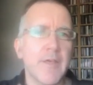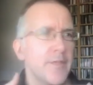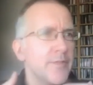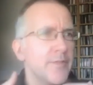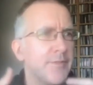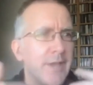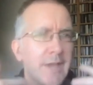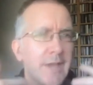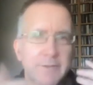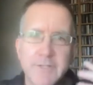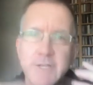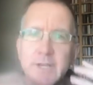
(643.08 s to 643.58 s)

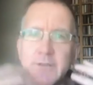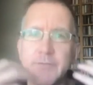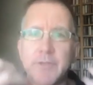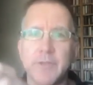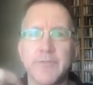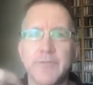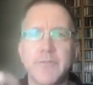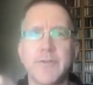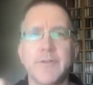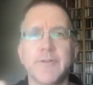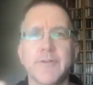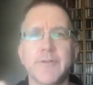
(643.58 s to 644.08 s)
the idea of the
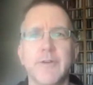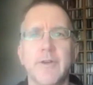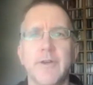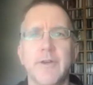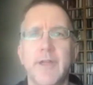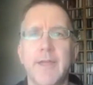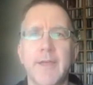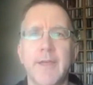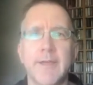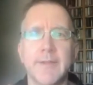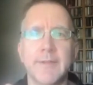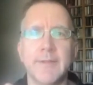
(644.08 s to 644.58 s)
theater
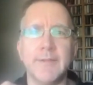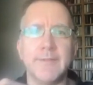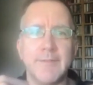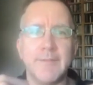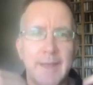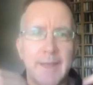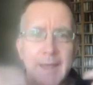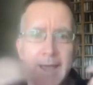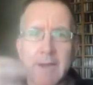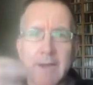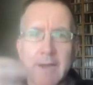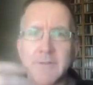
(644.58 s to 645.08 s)
and
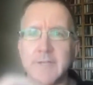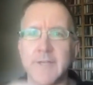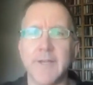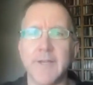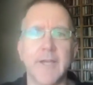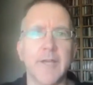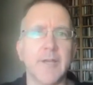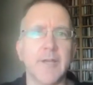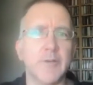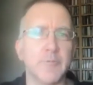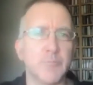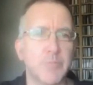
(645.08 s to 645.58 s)

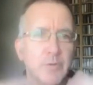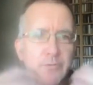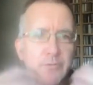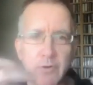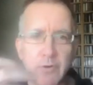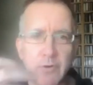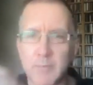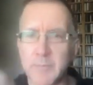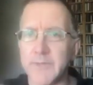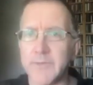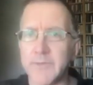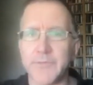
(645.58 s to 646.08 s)
acting and
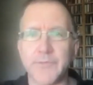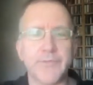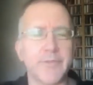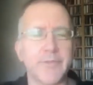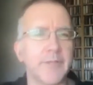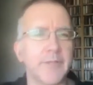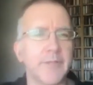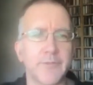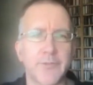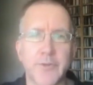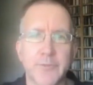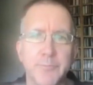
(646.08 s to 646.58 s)
performance
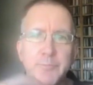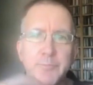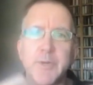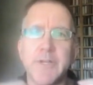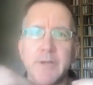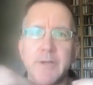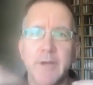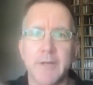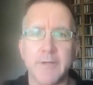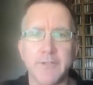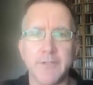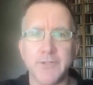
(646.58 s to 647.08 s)
and sort of
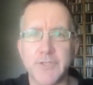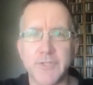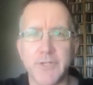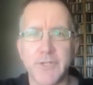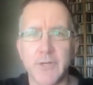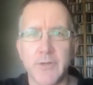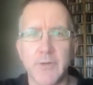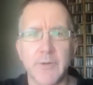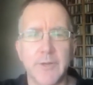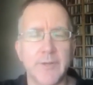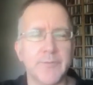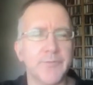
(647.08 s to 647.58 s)
putting on a
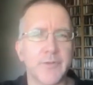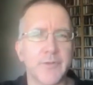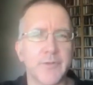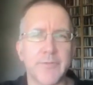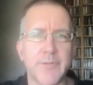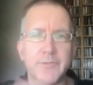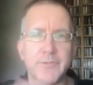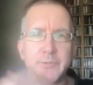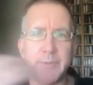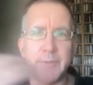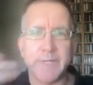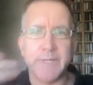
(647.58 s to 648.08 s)
show, and sort of
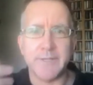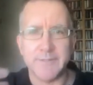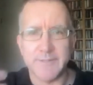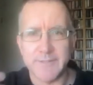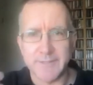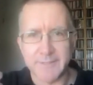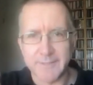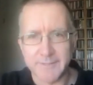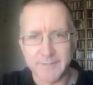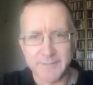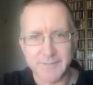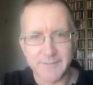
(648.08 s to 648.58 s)
that's what he
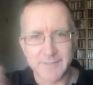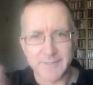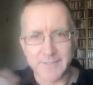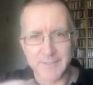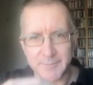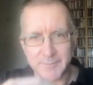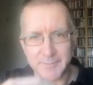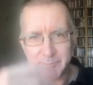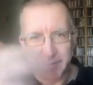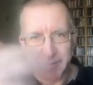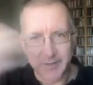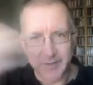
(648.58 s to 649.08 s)
did
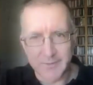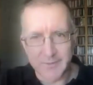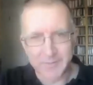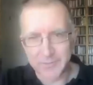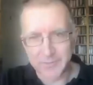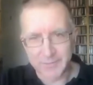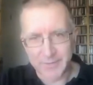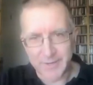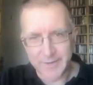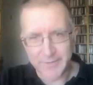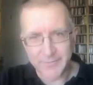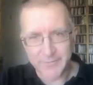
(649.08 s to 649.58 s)
all
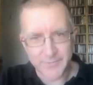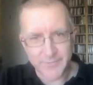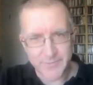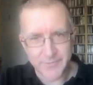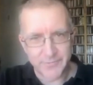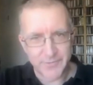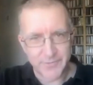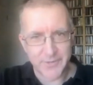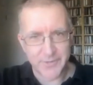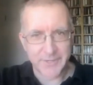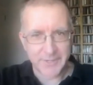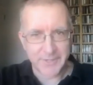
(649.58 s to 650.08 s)
his life in the
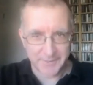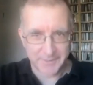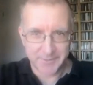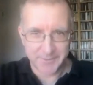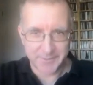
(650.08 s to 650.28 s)
very